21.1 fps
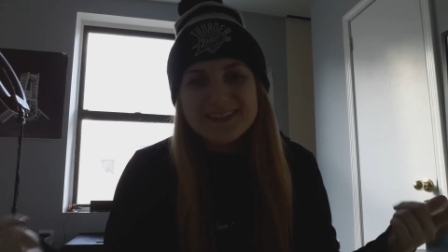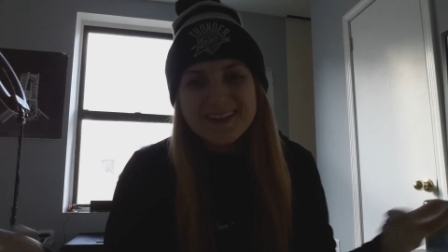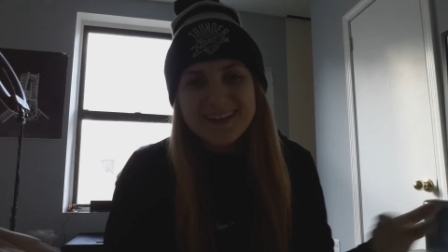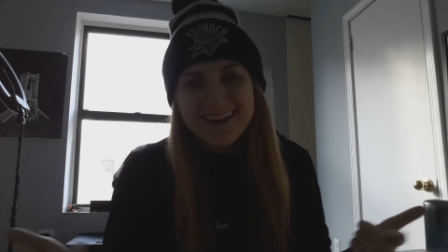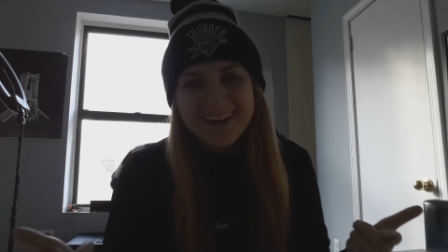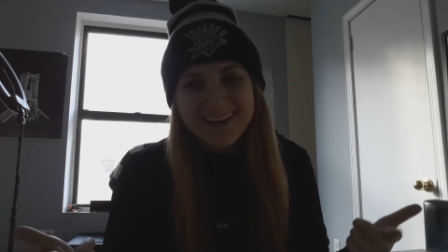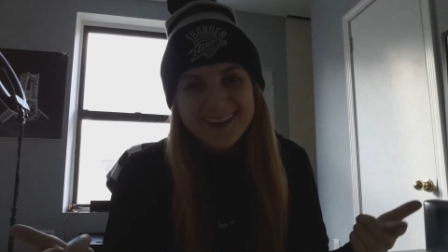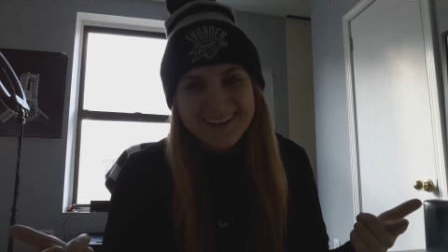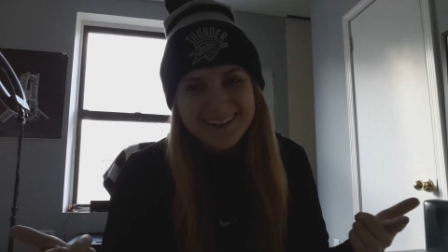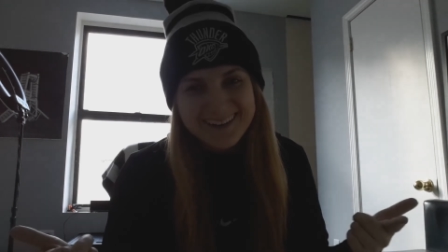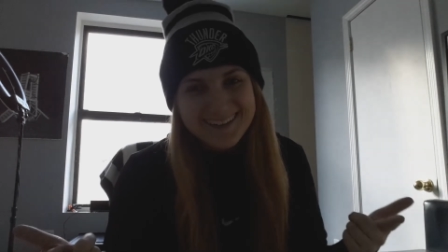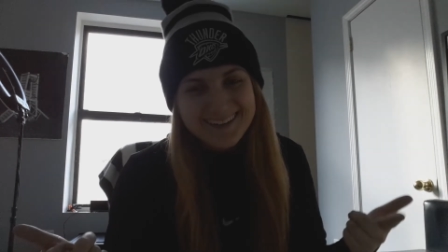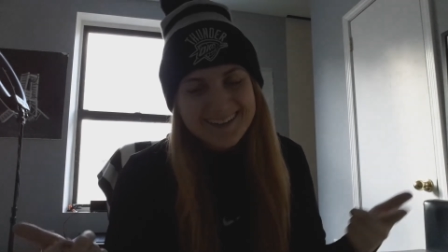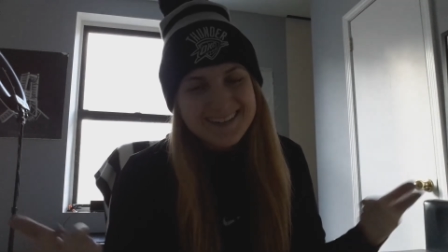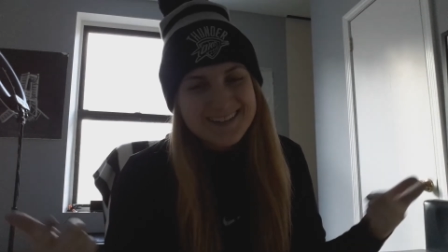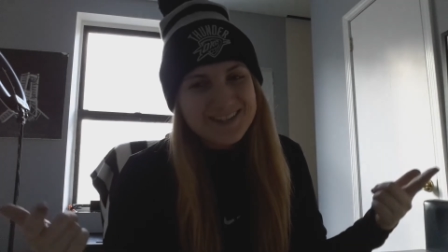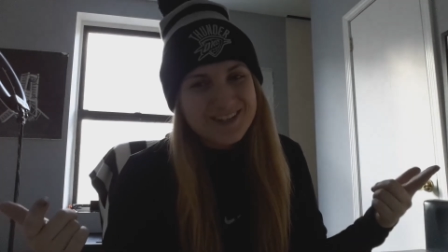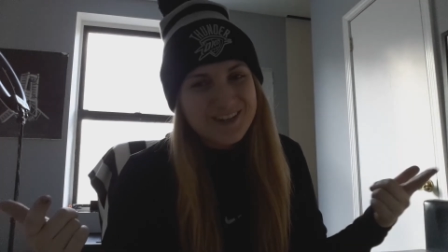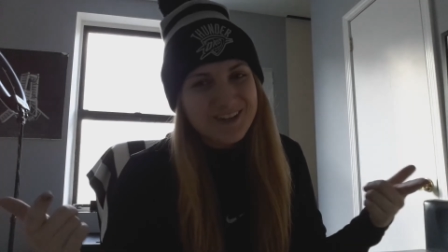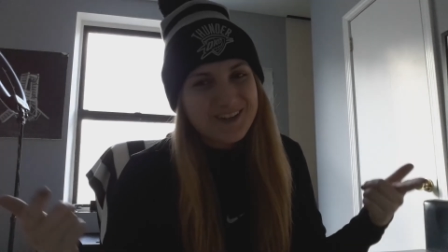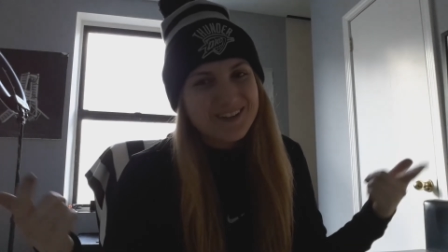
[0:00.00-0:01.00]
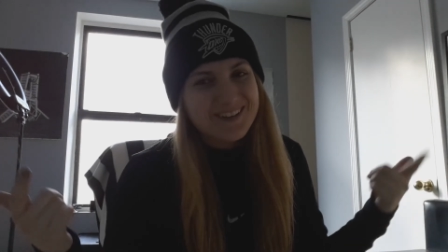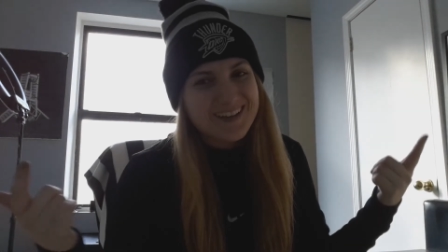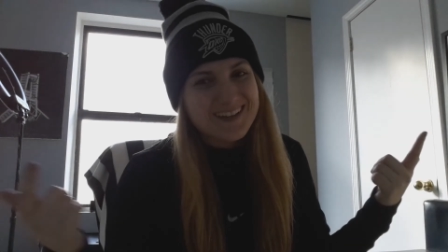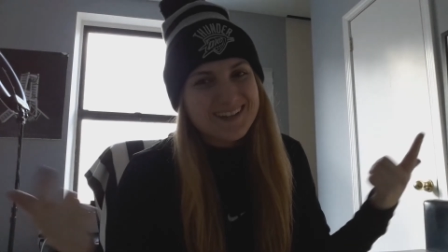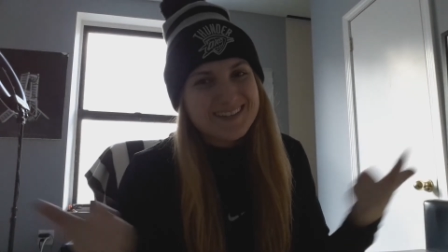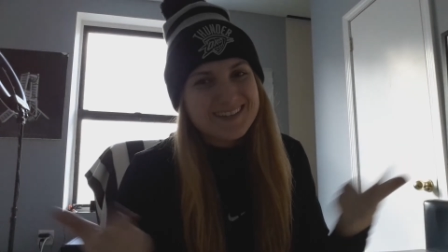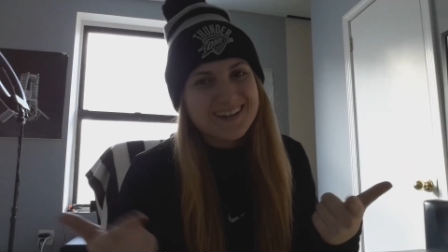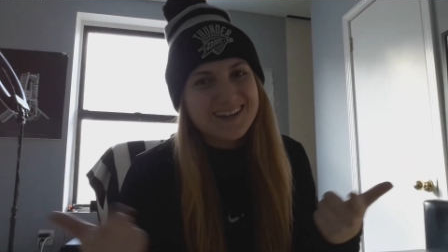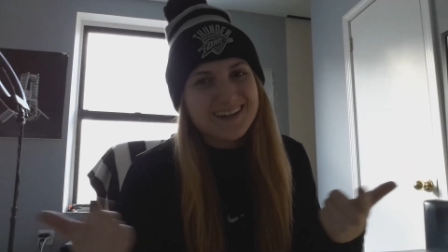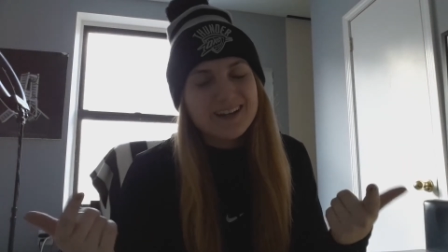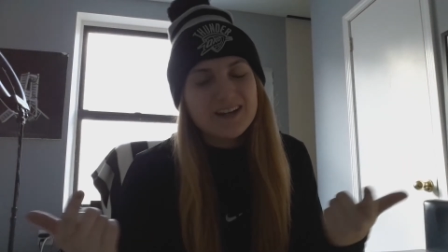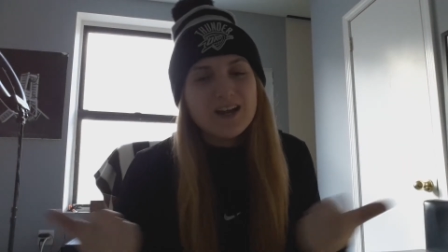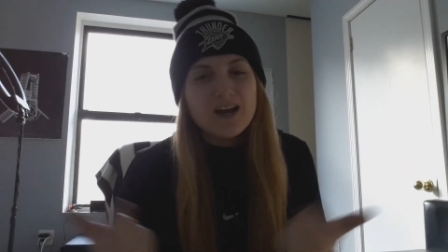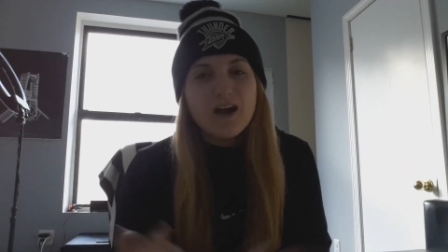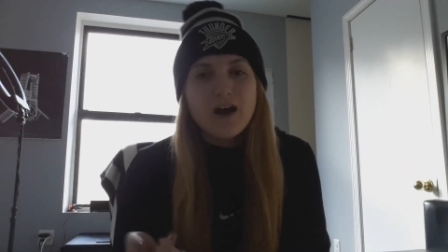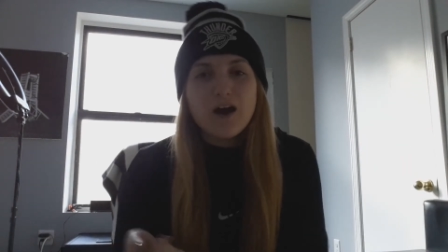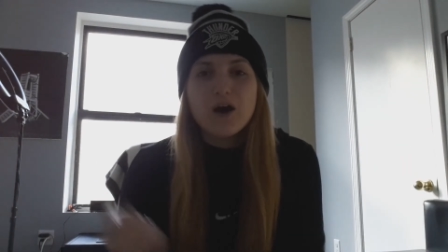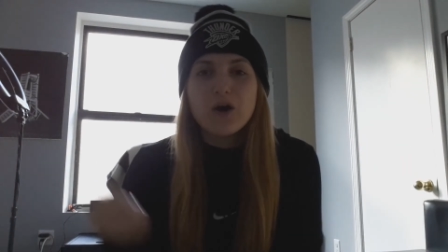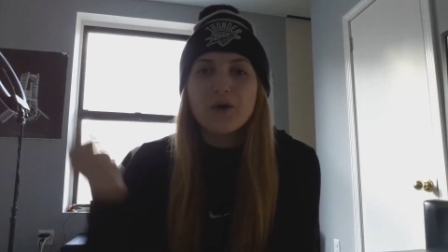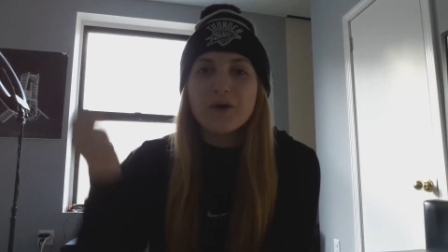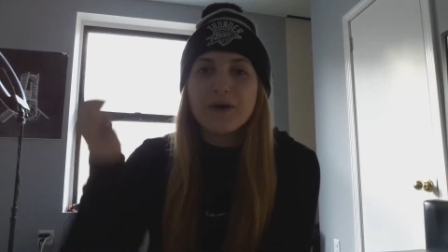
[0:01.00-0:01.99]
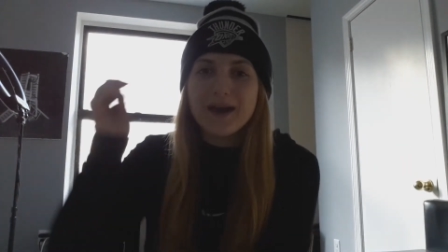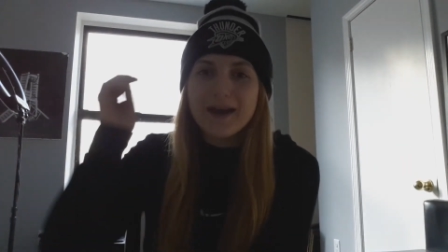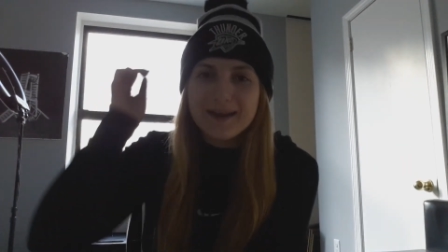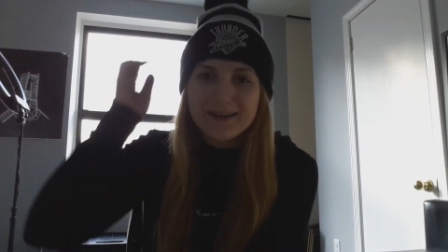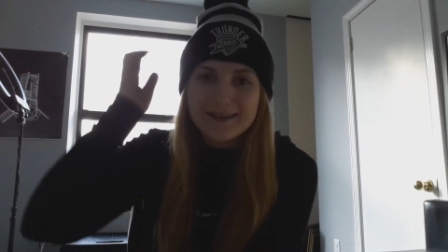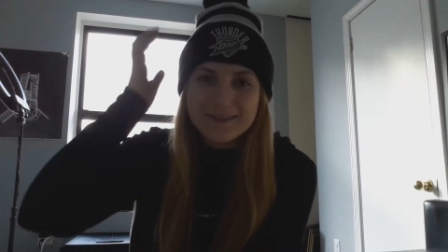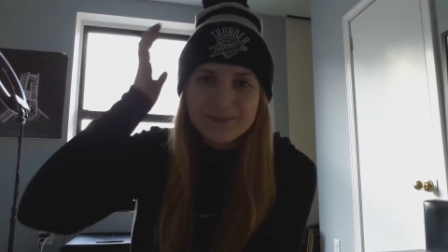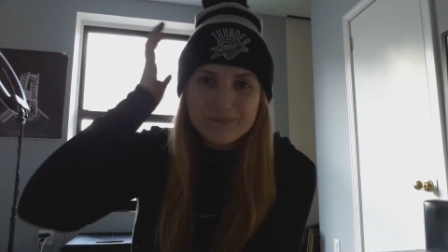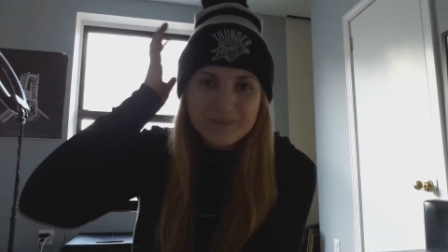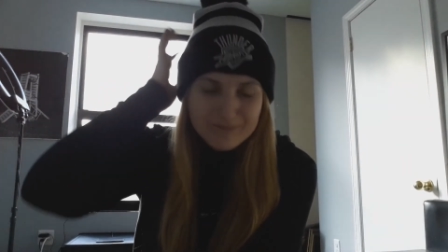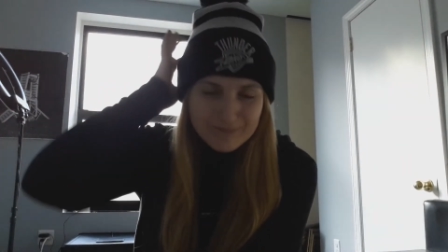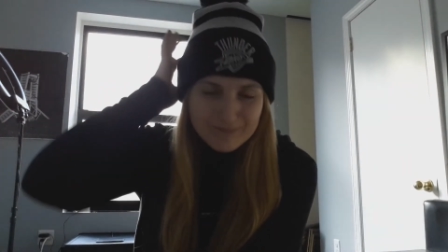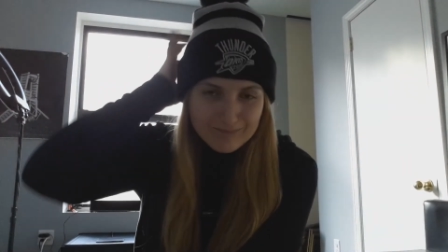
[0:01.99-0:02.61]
tonight. So let's oh, and